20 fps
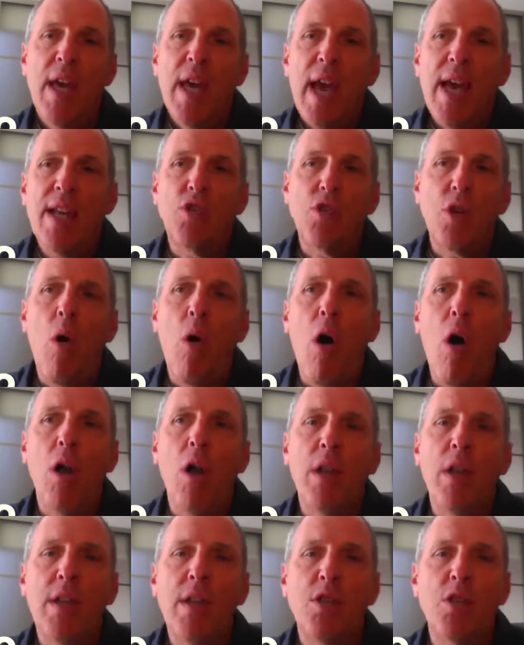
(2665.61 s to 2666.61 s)
and so
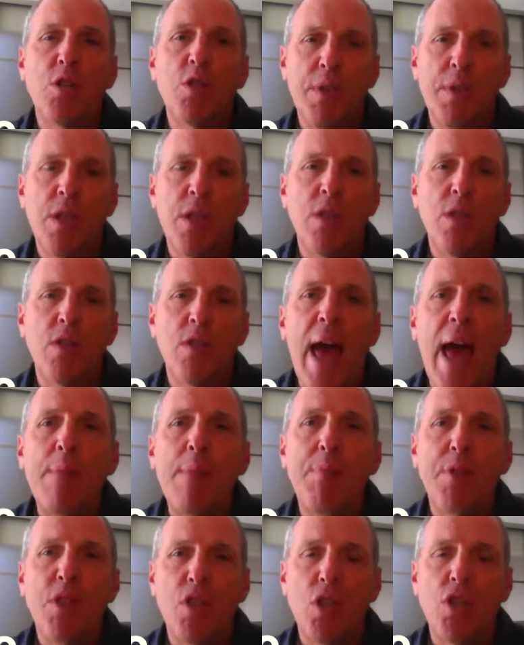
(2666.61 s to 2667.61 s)
all his ad
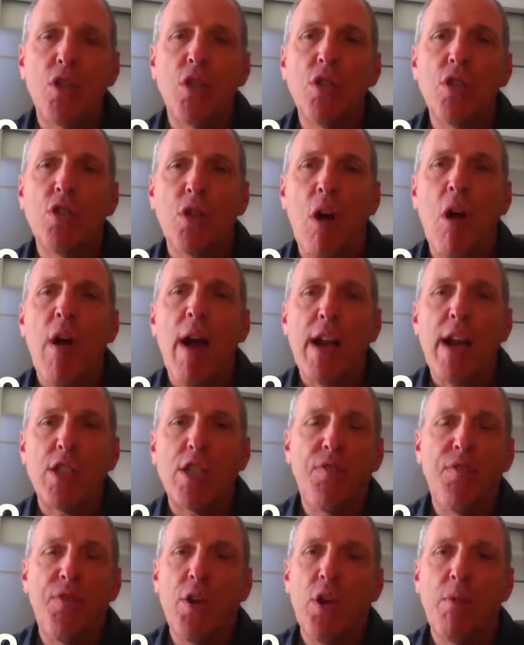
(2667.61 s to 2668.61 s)
positions are actually
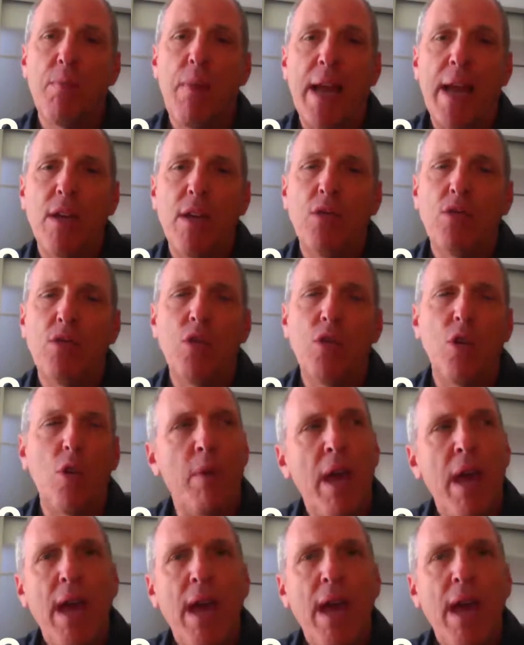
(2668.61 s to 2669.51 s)
filled by YouTube.